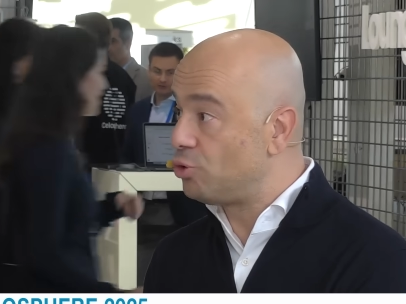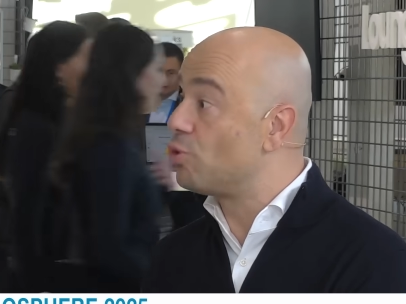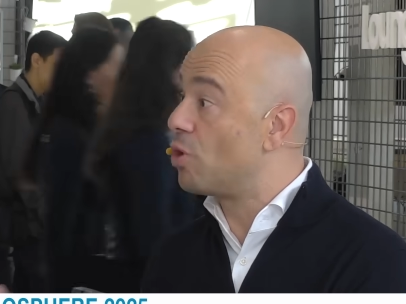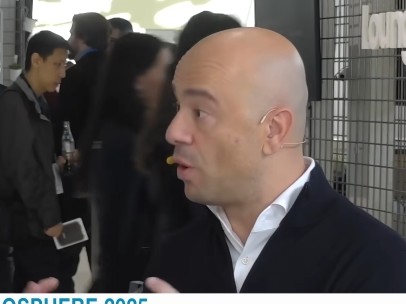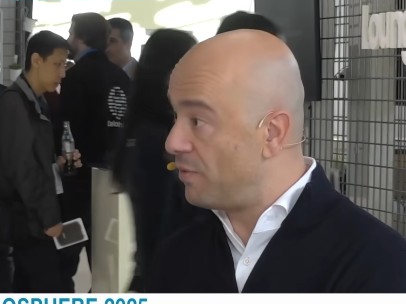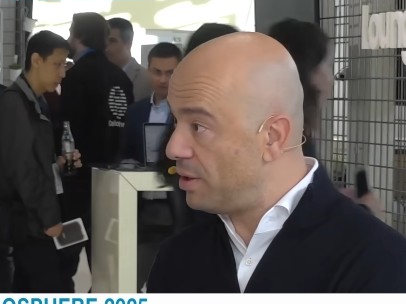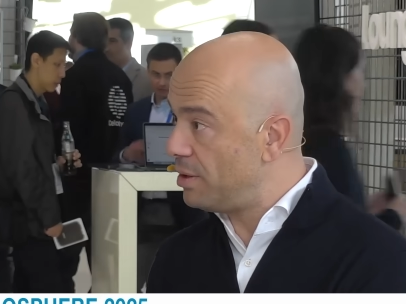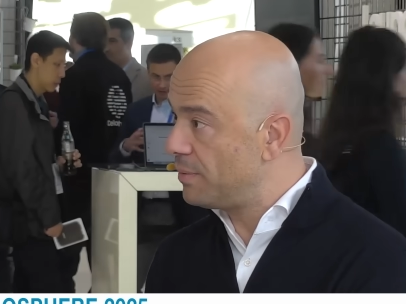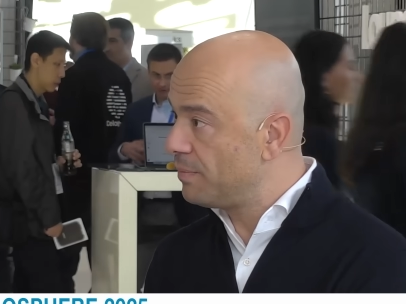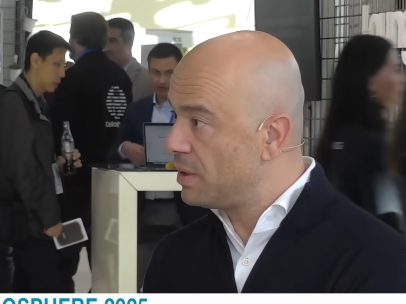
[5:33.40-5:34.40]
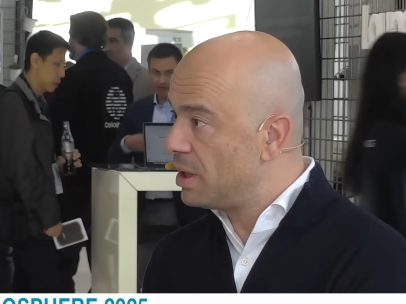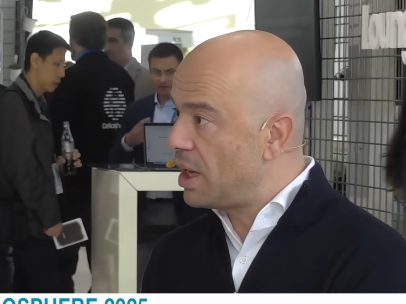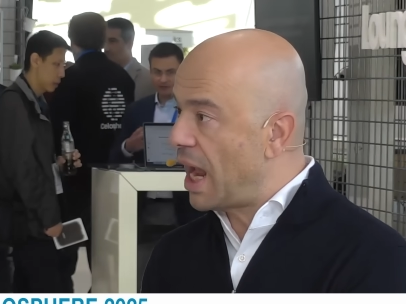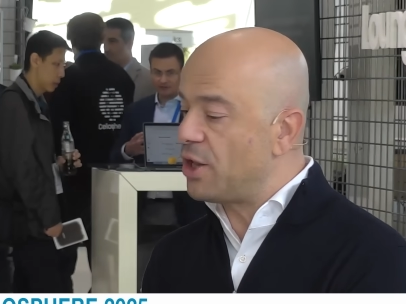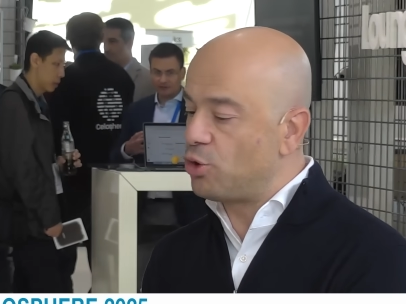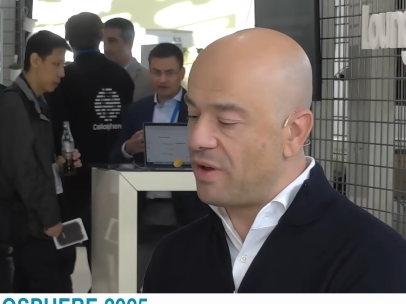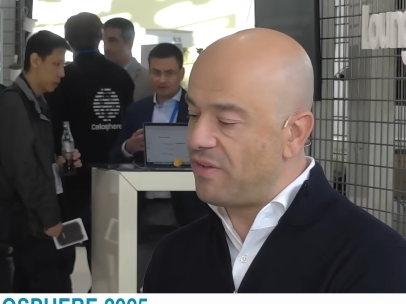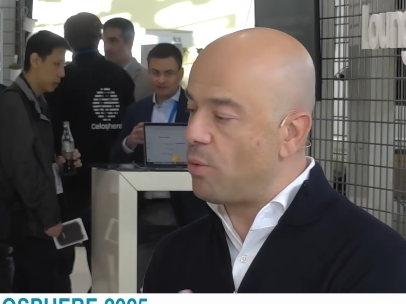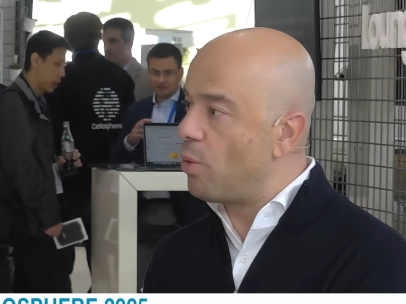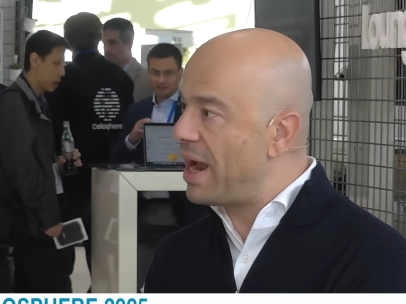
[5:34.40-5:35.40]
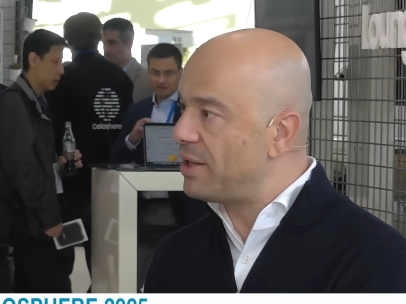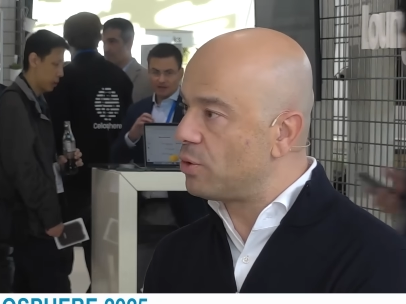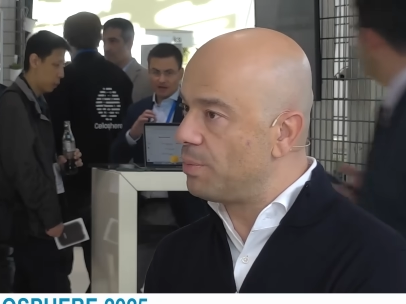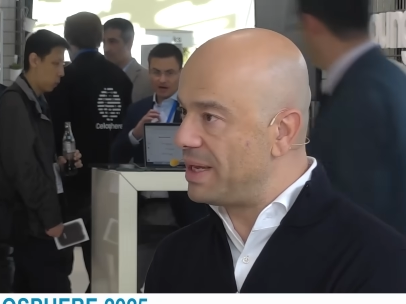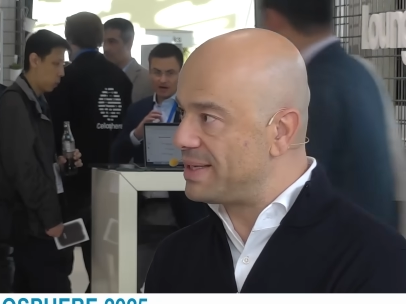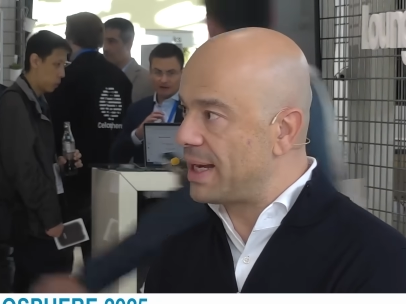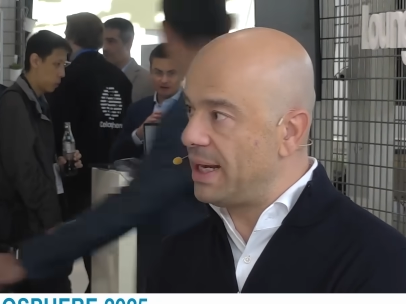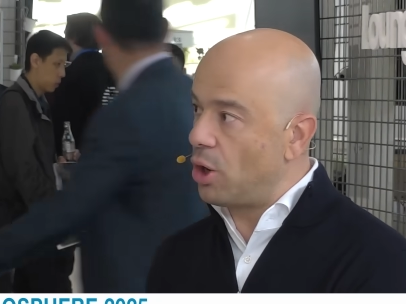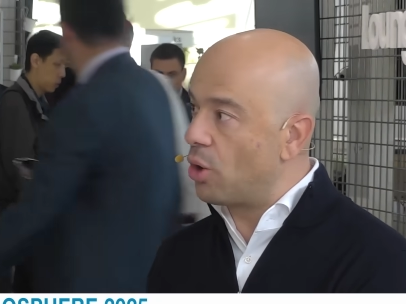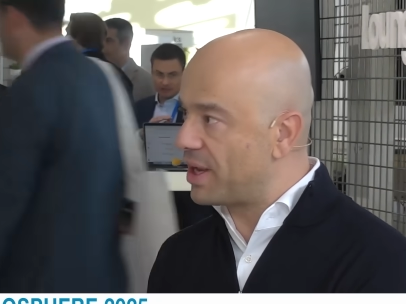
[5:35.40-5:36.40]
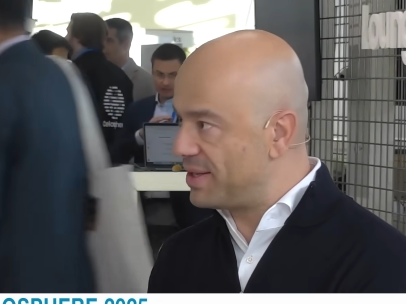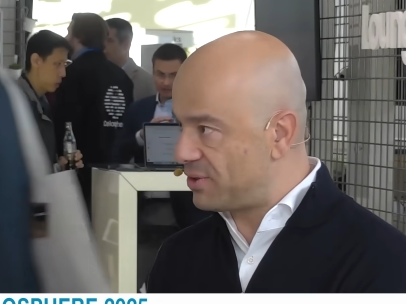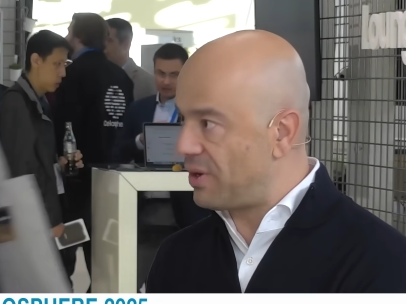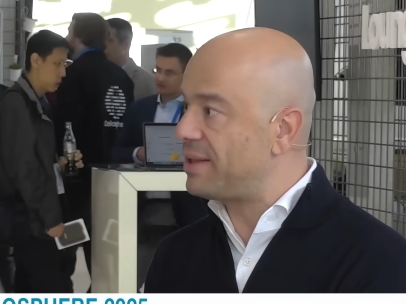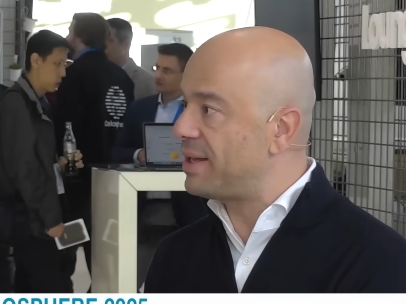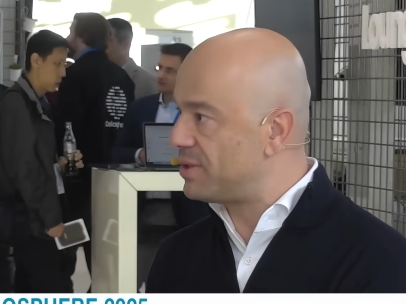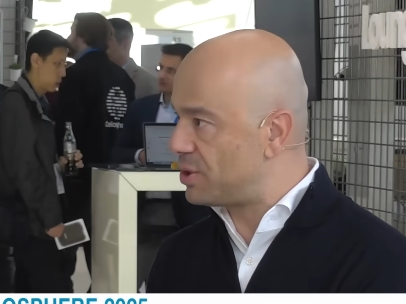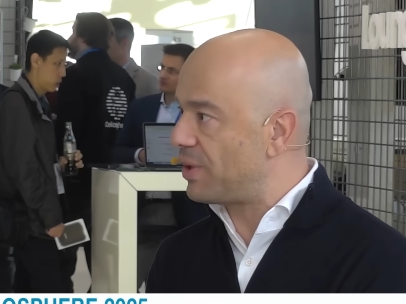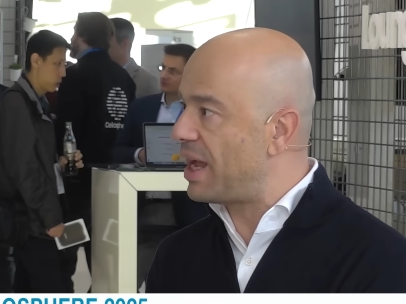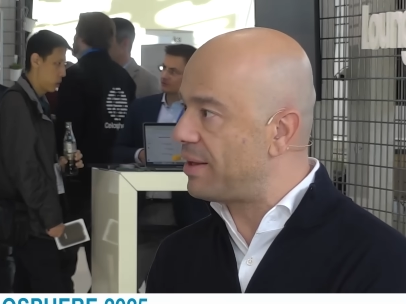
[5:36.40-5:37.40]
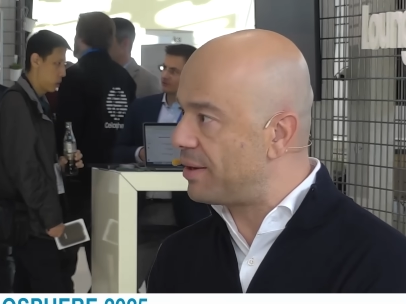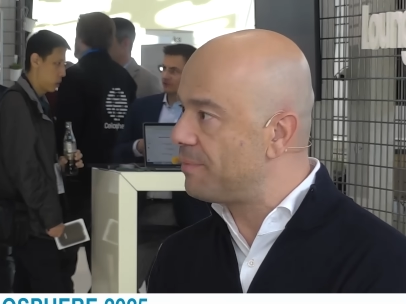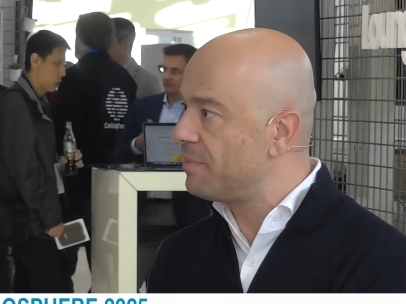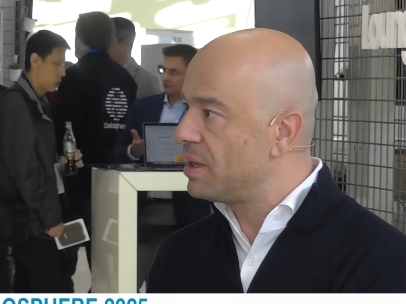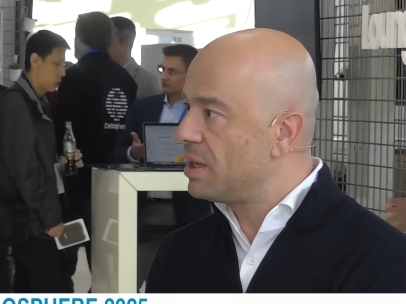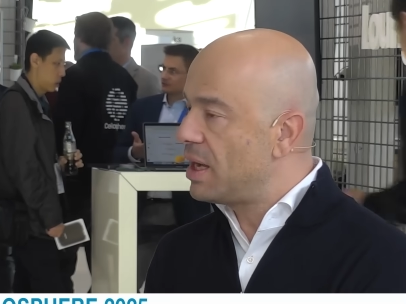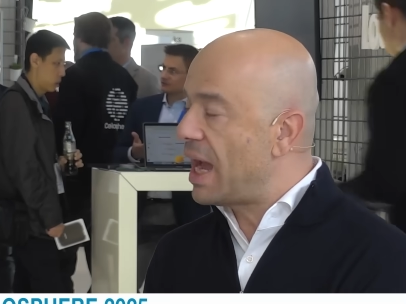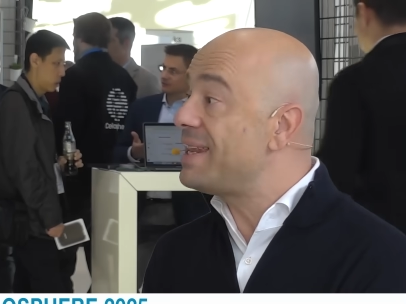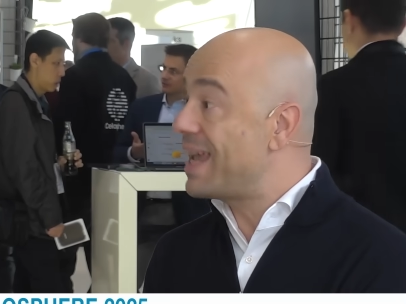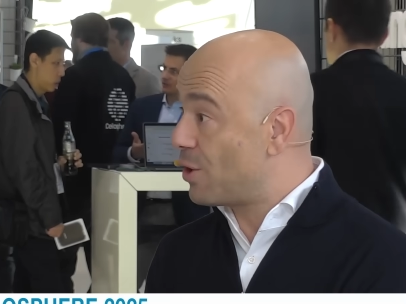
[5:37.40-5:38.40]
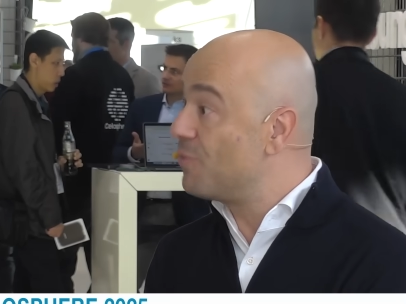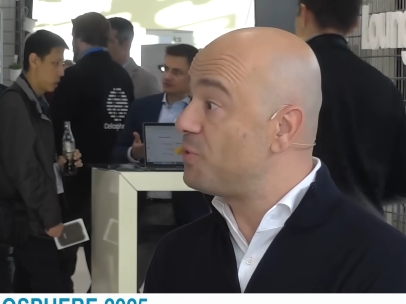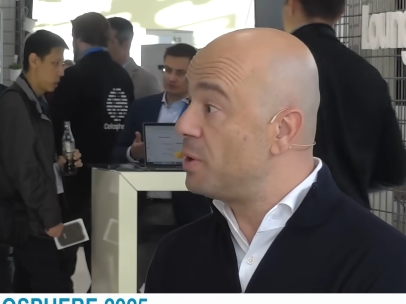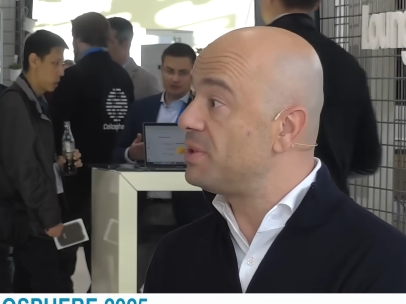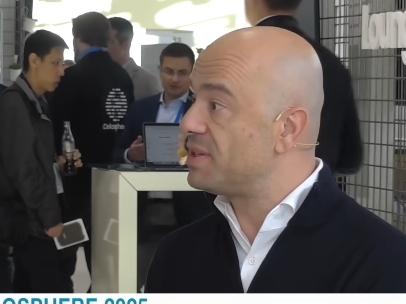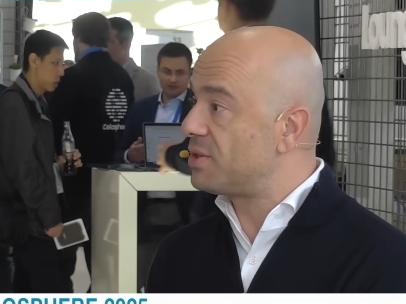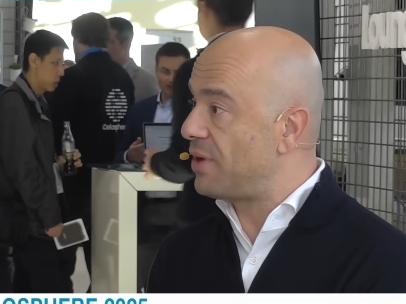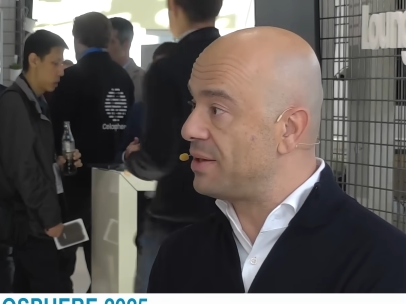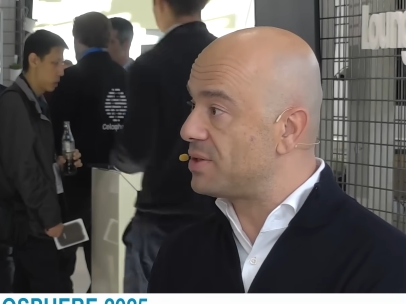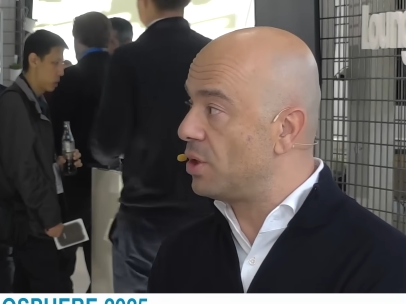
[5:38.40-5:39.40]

Speaker 1: to govern, and to have a way to basically orchestrate things together and they confirm this trend.